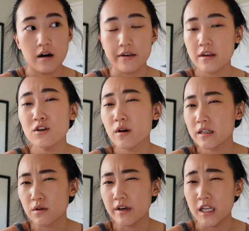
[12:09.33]
I think you
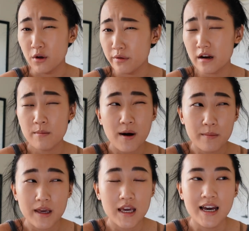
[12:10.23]
guys already know that about
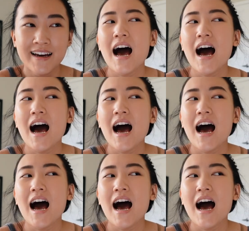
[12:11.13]
me.